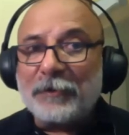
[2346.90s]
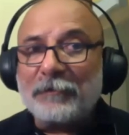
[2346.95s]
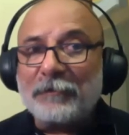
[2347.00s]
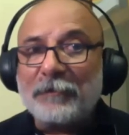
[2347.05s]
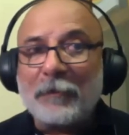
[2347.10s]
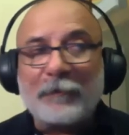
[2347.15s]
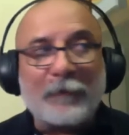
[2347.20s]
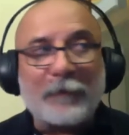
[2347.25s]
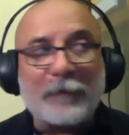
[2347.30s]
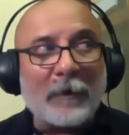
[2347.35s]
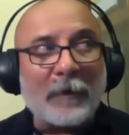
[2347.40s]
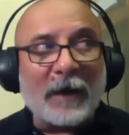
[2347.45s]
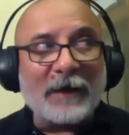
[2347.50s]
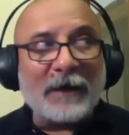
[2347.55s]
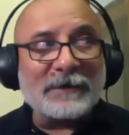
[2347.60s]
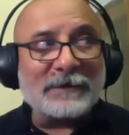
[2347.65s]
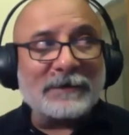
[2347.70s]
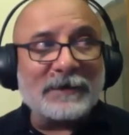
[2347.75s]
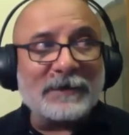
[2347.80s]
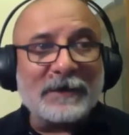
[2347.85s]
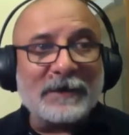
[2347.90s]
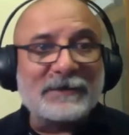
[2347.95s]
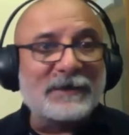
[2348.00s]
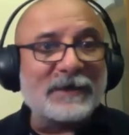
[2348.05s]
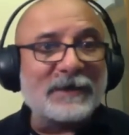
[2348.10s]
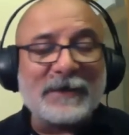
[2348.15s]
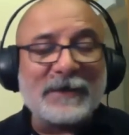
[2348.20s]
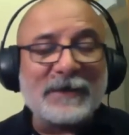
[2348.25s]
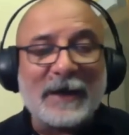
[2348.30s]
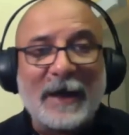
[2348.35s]
For us, it's
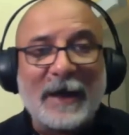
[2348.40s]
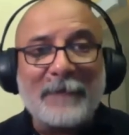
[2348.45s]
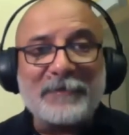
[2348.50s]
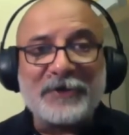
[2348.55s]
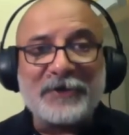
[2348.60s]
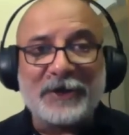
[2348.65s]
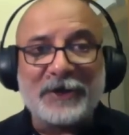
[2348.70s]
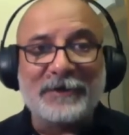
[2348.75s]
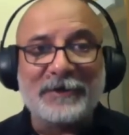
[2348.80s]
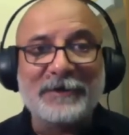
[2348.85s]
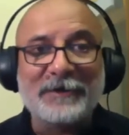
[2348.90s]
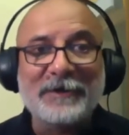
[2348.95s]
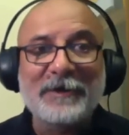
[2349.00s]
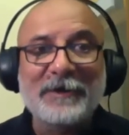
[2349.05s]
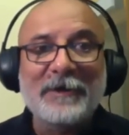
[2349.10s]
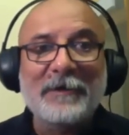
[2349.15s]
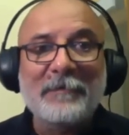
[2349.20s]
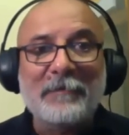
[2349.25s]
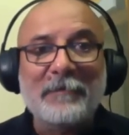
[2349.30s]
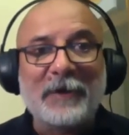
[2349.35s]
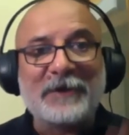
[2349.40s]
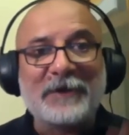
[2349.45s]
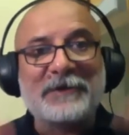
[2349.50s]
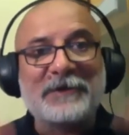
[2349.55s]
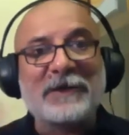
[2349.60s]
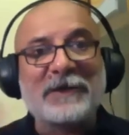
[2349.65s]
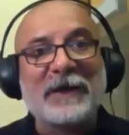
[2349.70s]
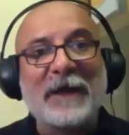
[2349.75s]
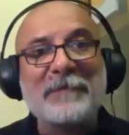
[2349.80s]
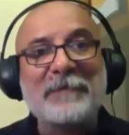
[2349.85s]
just a lampshade, but
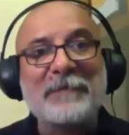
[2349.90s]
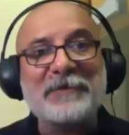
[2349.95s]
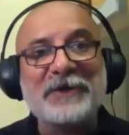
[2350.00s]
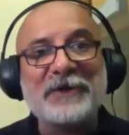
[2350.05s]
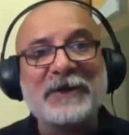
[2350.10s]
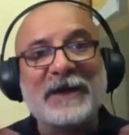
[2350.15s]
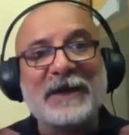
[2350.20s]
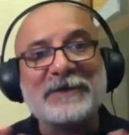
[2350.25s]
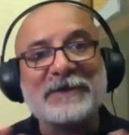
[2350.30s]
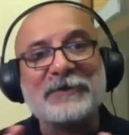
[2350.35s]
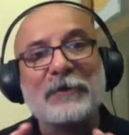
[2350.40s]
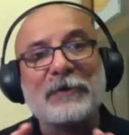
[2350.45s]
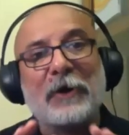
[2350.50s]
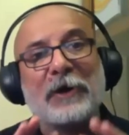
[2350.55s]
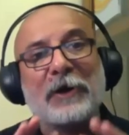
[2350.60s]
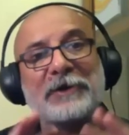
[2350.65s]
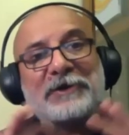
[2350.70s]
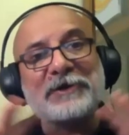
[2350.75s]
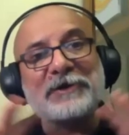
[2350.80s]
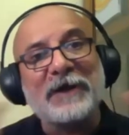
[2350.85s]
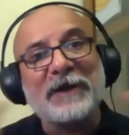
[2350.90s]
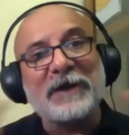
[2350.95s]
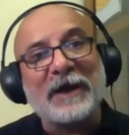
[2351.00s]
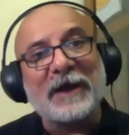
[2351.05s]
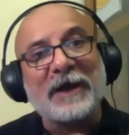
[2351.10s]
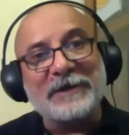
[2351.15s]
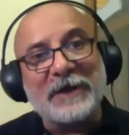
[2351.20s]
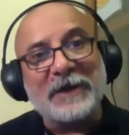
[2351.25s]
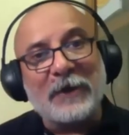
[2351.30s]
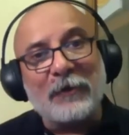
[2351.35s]
the lampshade has got a
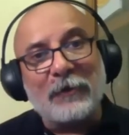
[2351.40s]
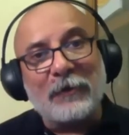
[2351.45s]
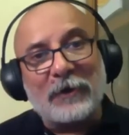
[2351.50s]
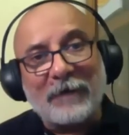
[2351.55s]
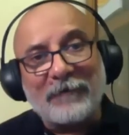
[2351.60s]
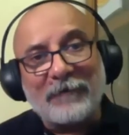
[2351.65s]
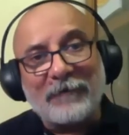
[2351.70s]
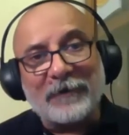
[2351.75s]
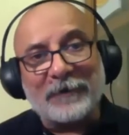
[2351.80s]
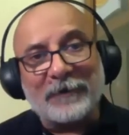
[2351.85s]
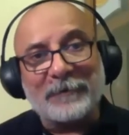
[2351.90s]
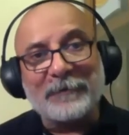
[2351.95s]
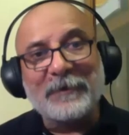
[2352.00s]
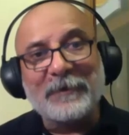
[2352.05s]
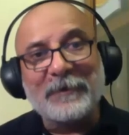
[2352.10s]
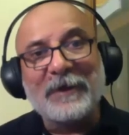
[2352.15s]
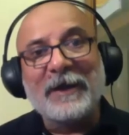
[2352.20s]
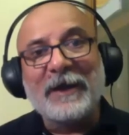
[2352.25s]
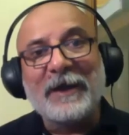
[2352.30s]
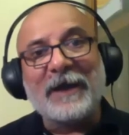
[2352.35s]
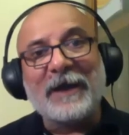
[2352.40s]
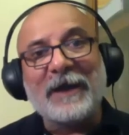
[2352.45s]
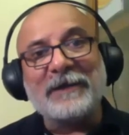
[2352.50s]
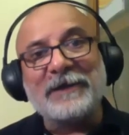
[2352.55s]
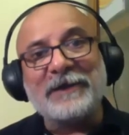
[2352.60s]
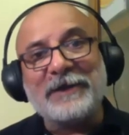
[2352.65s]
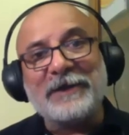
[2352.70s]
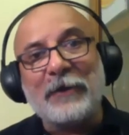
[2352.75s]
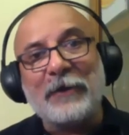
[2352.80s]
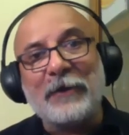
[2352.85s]
yellow cover, and
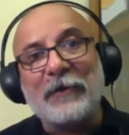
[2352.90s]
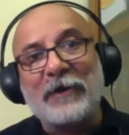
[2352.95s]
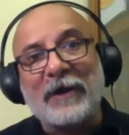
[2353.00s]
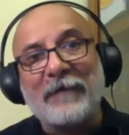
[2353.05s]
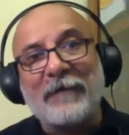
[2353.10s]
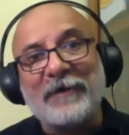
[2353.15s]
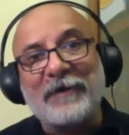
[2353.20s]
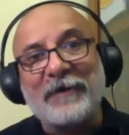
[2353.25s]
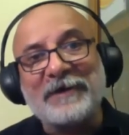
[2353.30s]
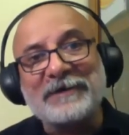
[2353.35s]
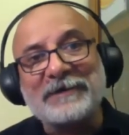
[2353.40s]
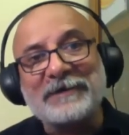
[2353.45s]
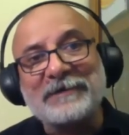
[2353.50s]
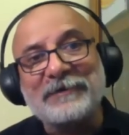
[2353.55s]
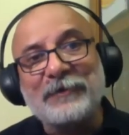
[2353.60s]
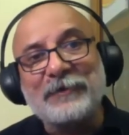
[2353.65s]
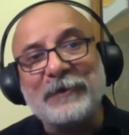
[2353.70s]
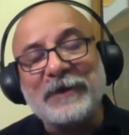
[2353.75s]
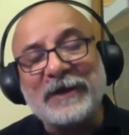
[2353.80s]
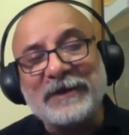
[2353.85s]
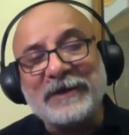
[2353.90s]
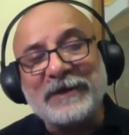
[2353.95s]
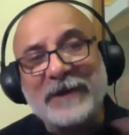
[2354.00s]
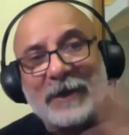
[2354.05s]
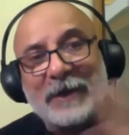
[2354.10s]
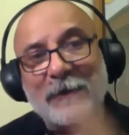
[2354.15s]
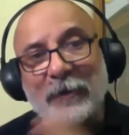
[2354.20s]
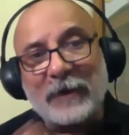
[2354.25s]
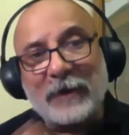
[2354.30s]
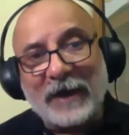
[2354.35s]
the yellow cover is doing a
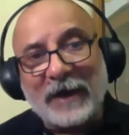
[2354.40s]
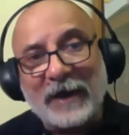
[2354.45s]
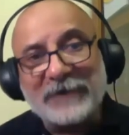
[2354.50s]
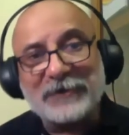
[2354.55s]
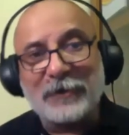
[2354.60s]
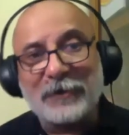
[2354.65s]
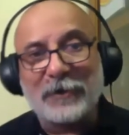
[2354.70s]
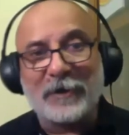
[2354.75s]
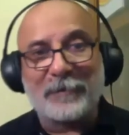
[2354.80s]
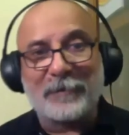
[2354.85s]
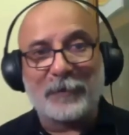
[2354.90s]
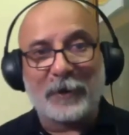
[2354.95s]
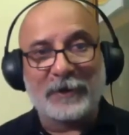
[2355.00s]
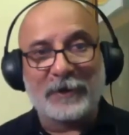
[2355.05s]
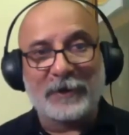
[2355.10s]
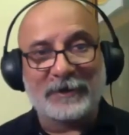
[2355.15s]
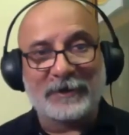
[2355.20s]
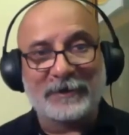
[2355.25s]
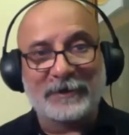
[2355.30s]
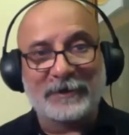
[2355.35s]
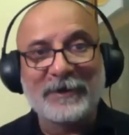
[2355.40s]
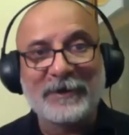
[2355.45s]
yellow cast on our product.